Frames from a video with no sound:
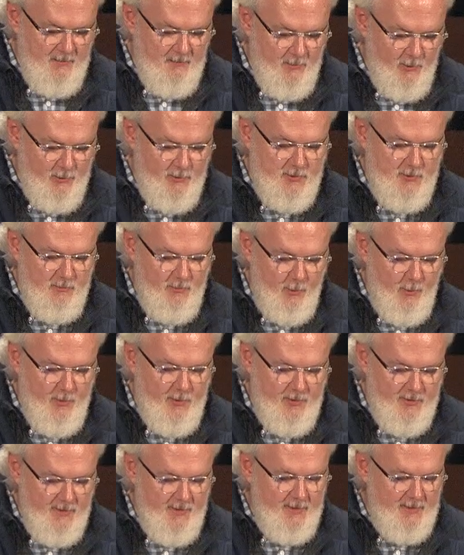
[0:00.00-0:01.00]
most
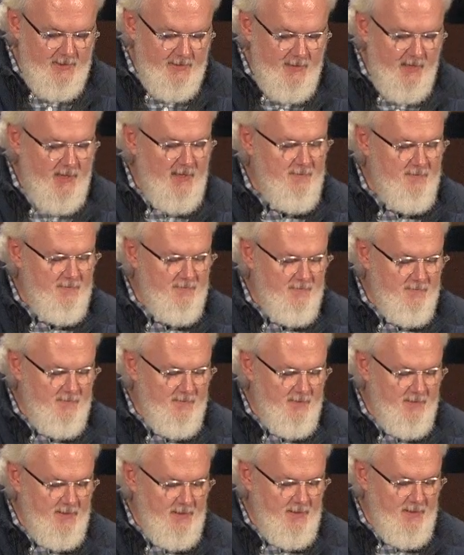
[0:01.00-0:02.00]
important thing in life.
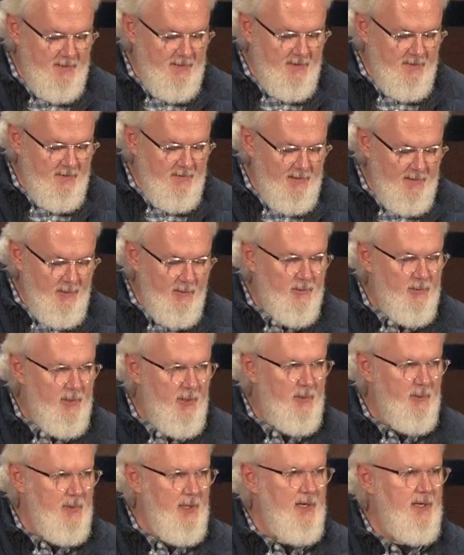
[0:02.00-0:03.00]
They don't
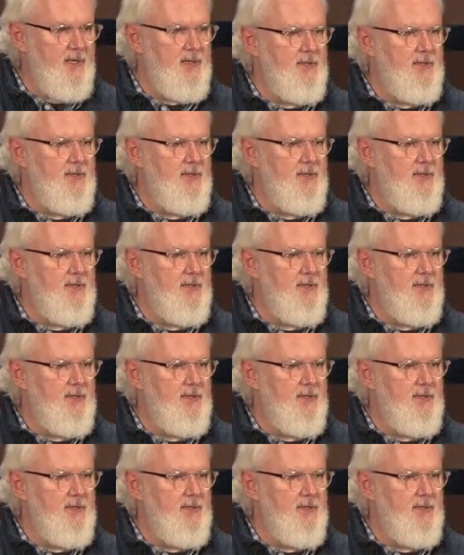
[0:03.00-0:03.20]
know God.